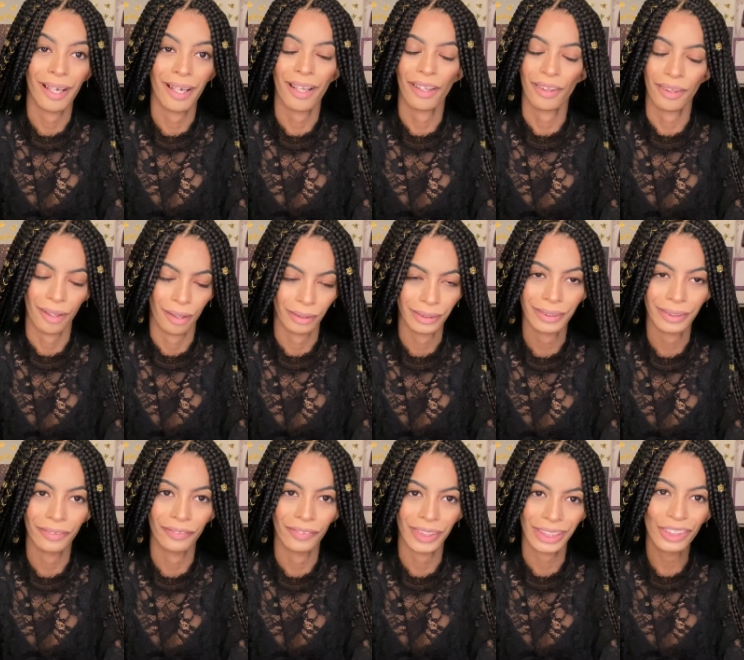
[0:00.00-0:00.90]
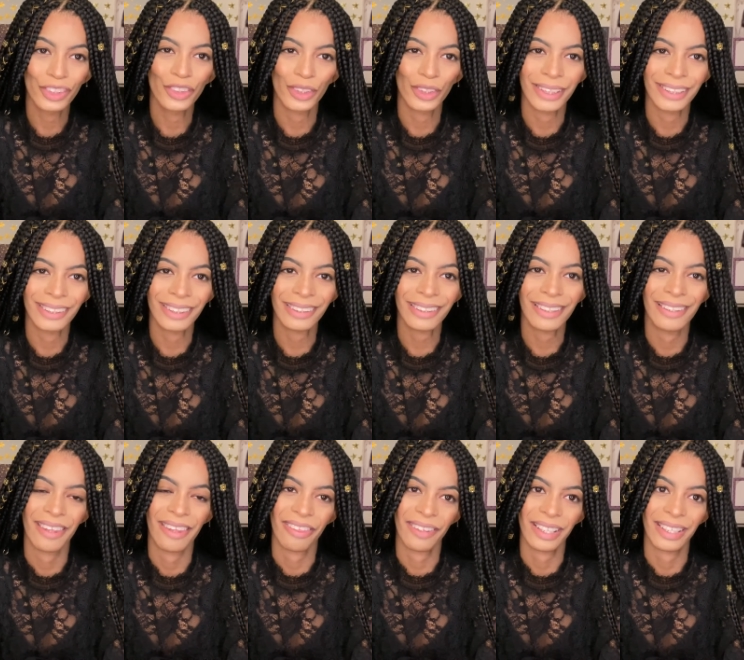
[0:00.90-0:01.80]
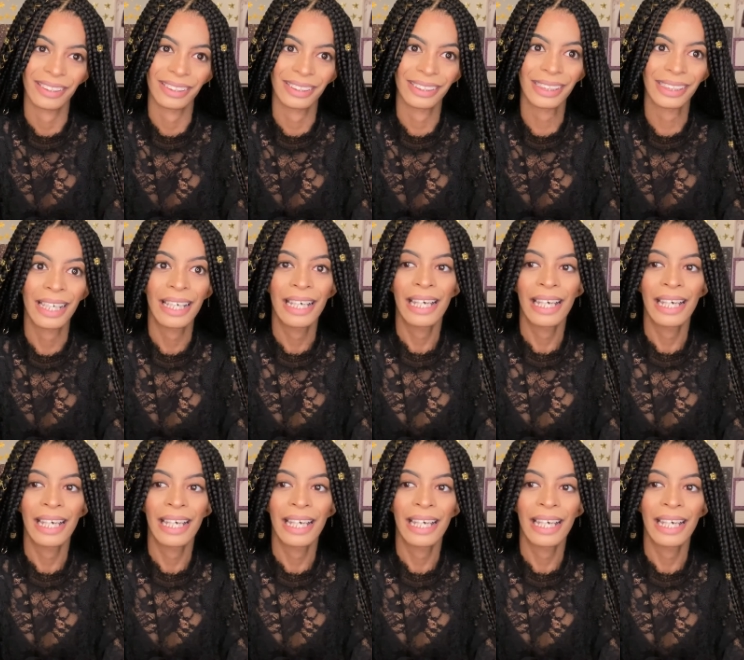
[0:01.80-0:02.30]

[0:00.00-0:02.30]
lots of interests in things,